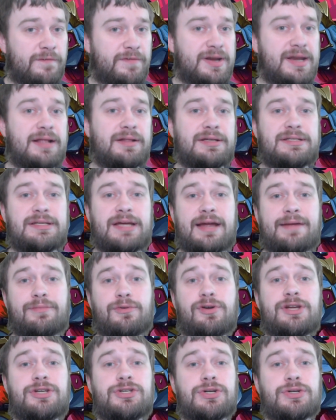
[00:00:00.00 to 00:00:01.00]
vanilla type
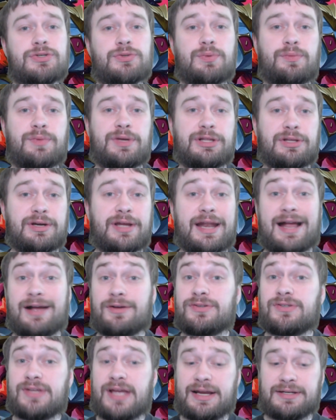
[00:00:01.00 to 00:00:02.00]
creatures when we look at
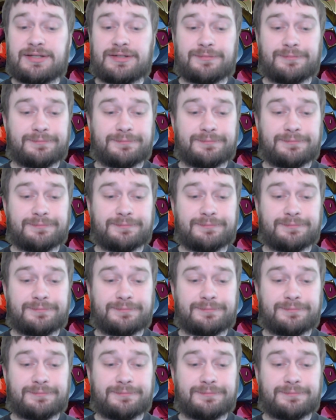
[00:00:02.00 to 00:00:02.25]
House Sanctum.